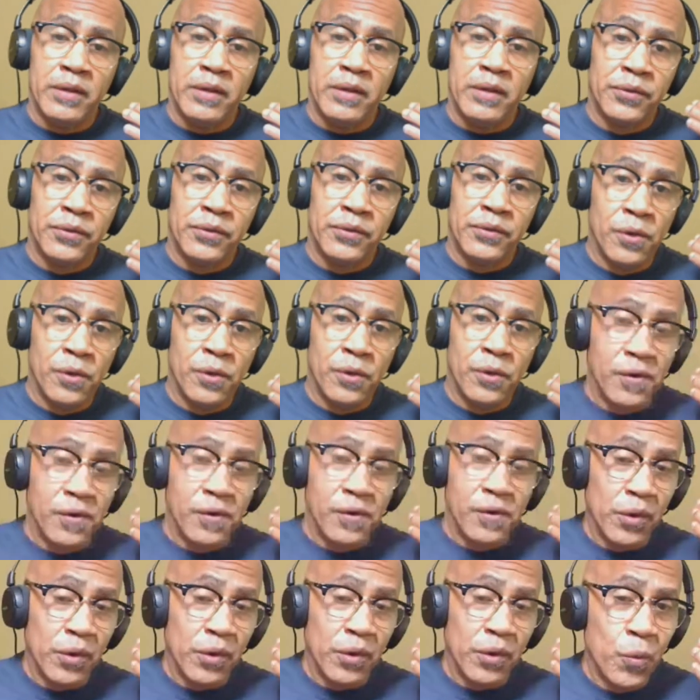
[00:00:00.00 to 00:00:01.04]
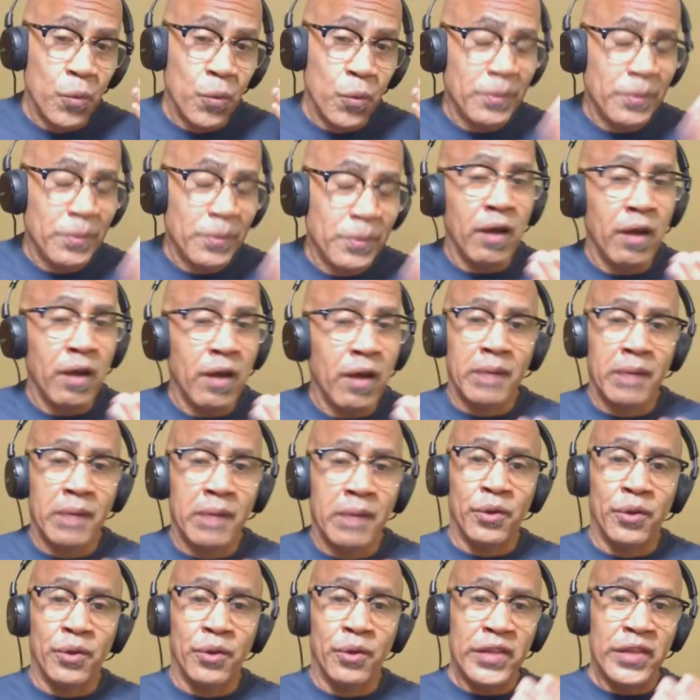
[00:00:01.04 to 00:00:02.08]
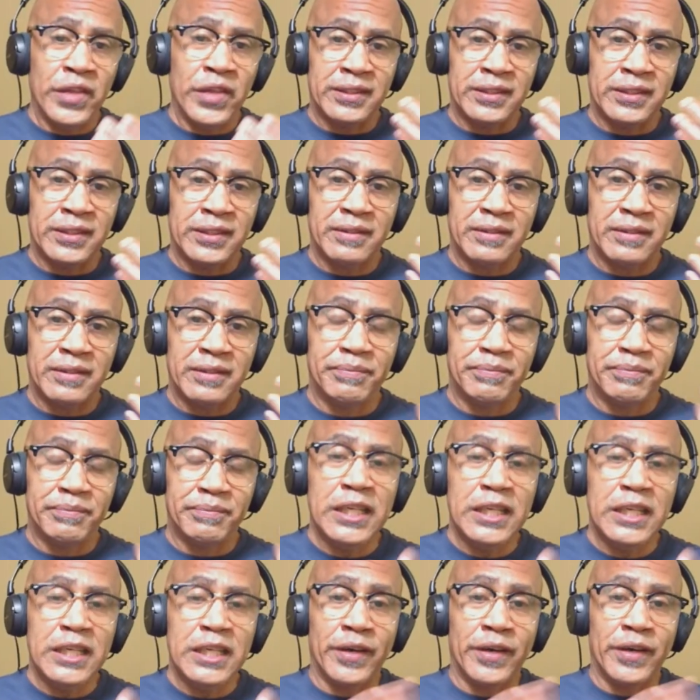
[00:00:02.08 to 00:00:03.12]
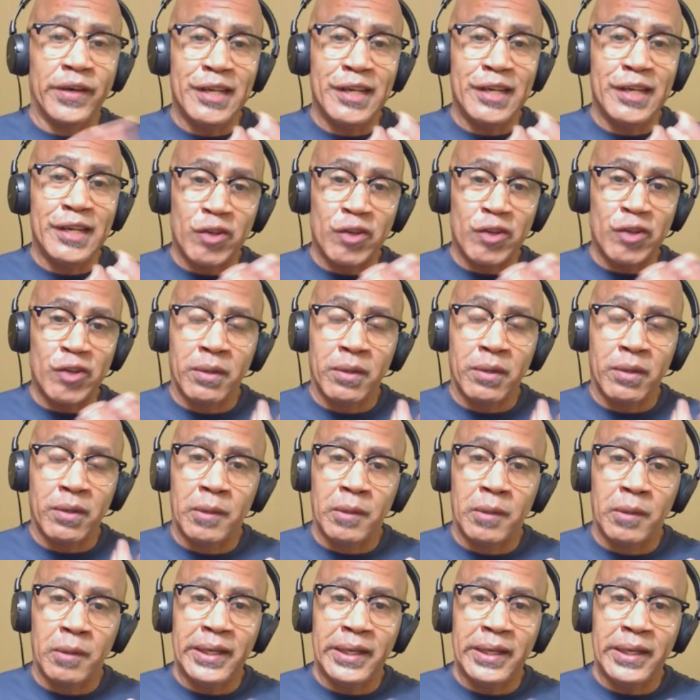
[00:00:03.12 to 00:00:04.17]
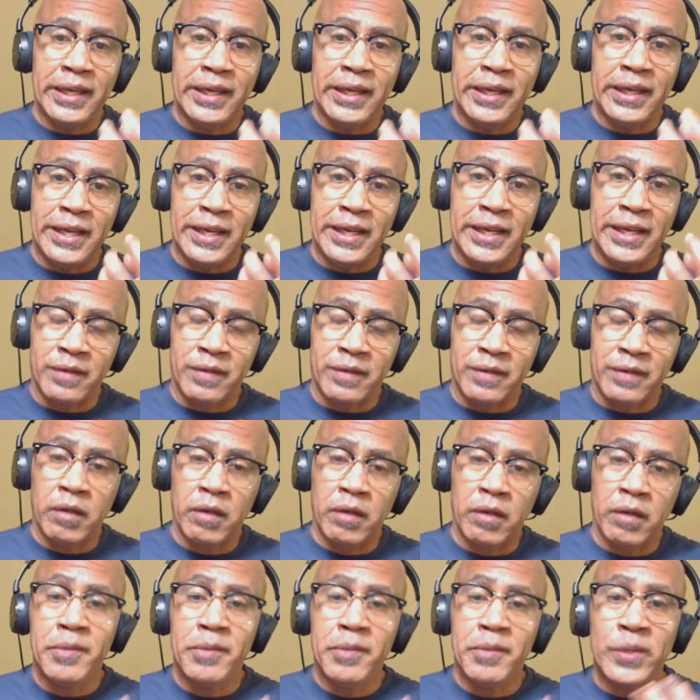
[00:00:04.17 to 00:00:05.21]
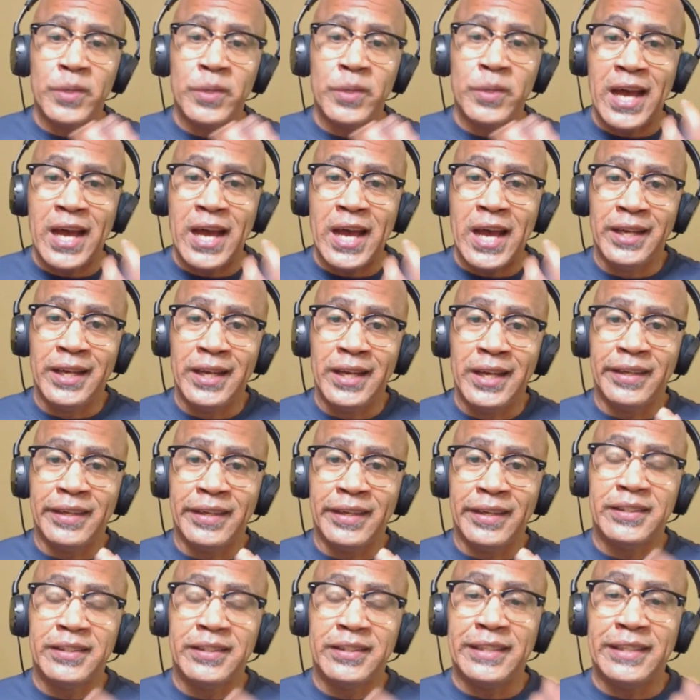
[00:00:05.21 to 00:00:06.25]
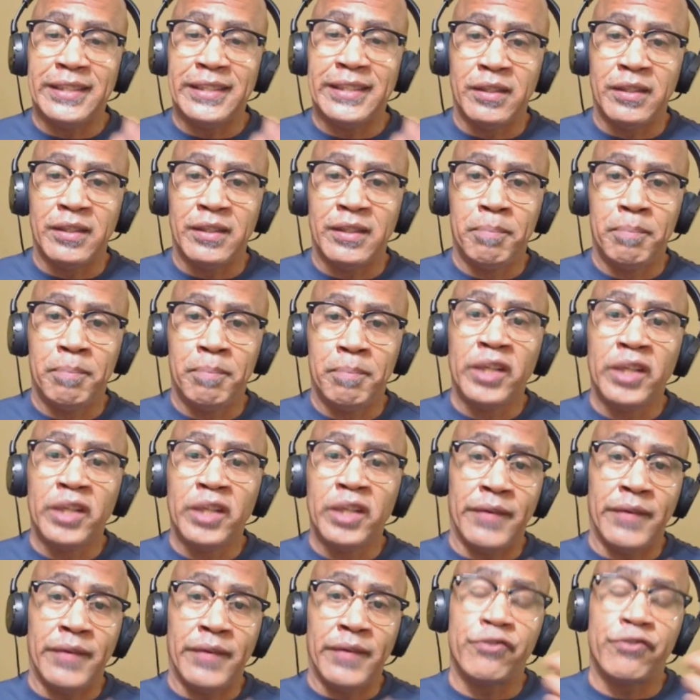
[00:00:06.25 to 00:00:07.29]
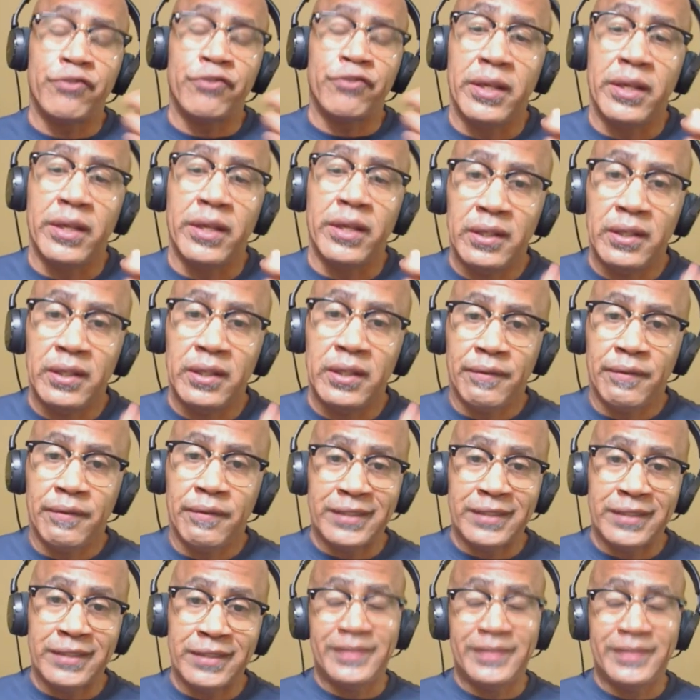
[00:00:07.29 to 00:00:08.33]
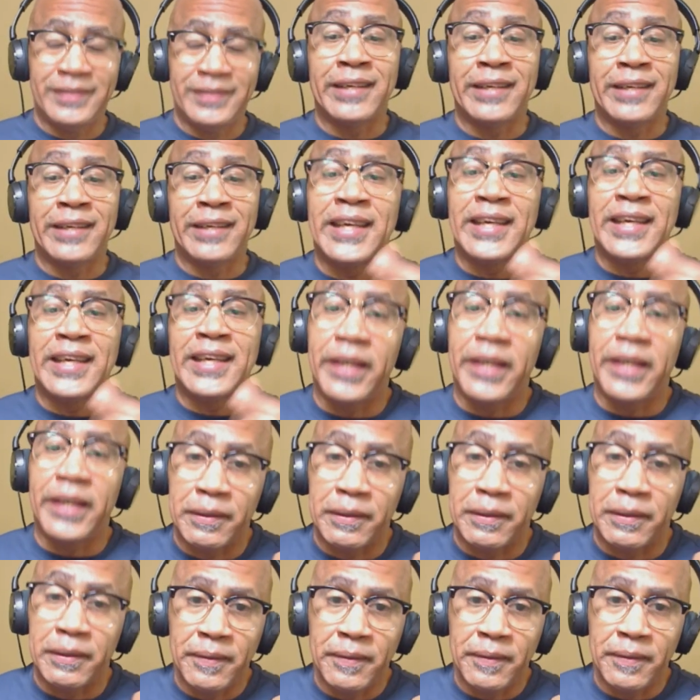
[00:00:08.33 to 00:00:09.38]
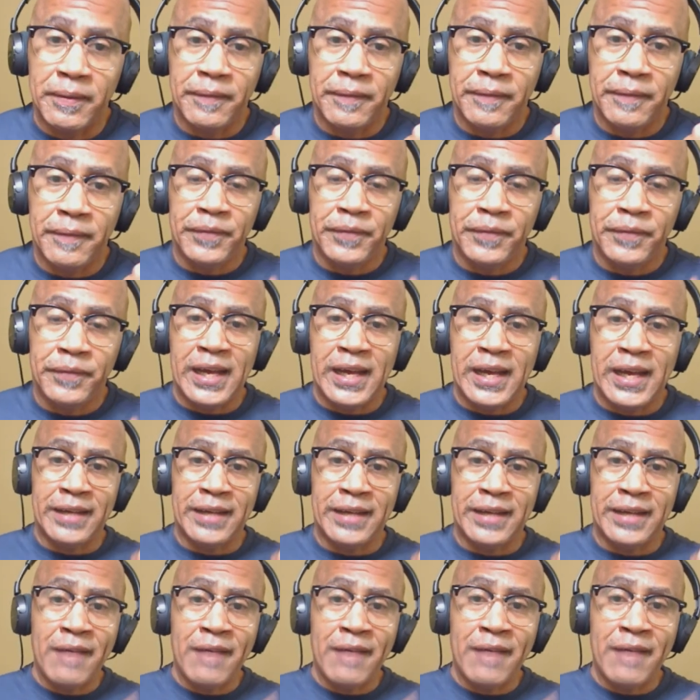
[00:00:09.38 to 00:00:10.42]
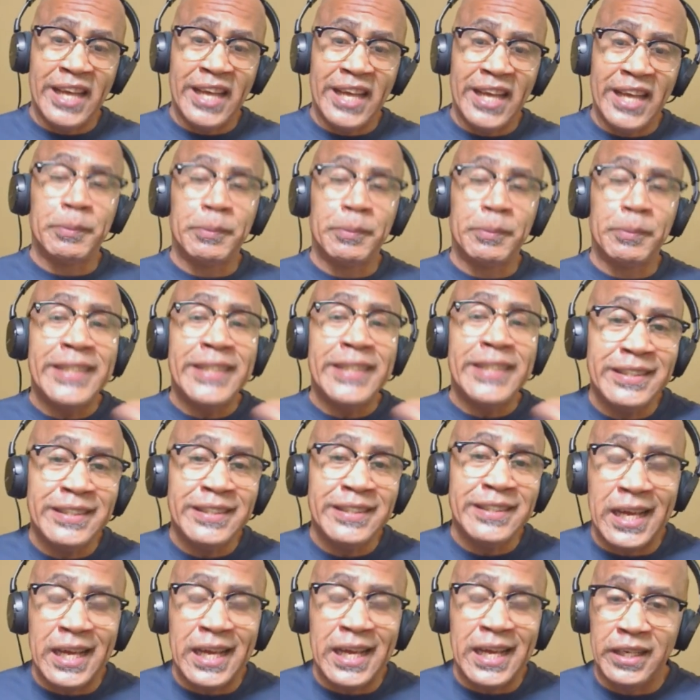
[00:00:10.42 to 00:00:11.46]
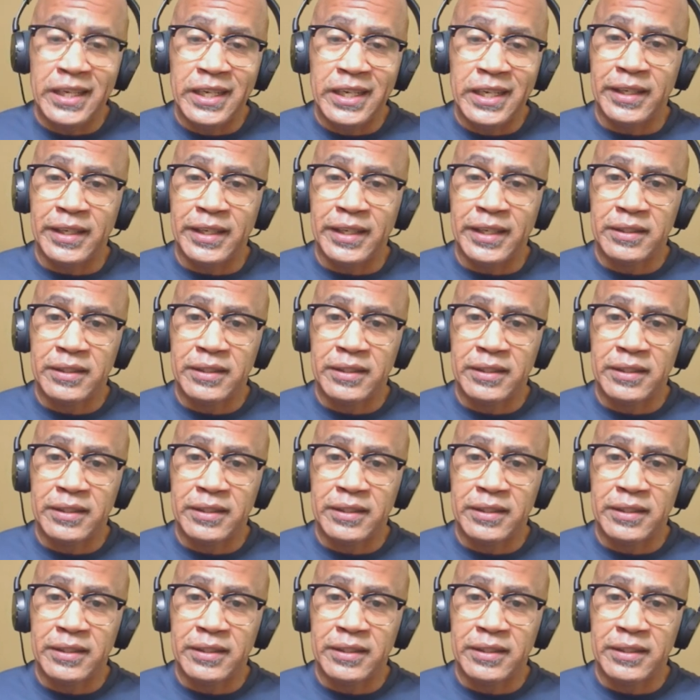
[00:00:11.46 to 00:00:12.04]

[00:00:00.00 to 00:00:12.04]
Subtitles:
So when we talk about this secret leadership club, it's a club in which analytics is the point of entry. That's the ticket to get in. And having expertise in analytics,